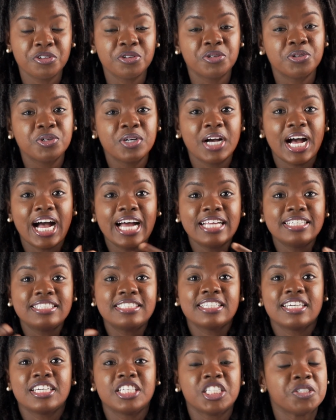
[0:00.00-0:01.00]
Google
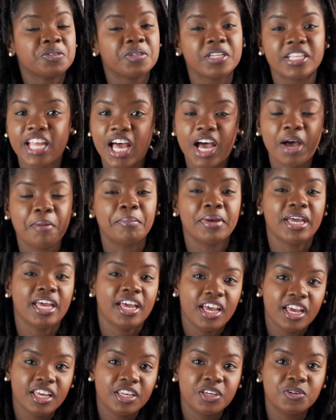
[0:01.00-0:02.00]
AdSense will not
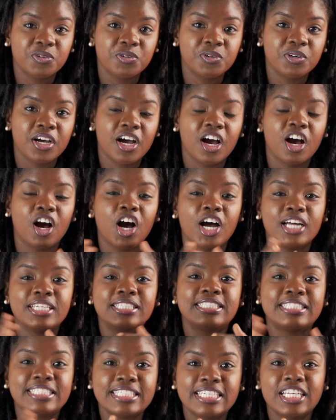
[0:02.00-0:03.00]
pay you
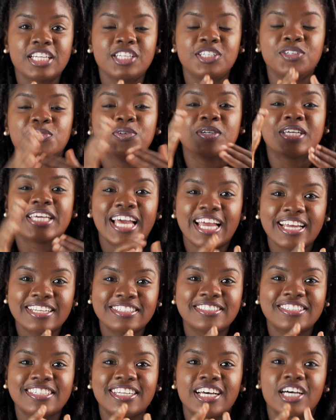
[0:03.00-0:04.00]
until you
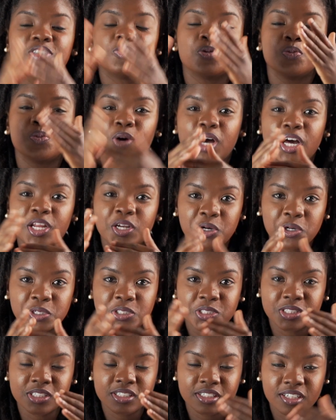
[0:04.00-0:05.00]
get to that
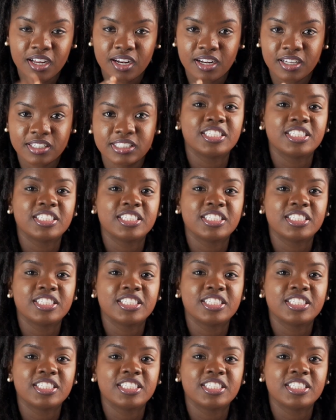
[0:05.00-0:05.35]
$100.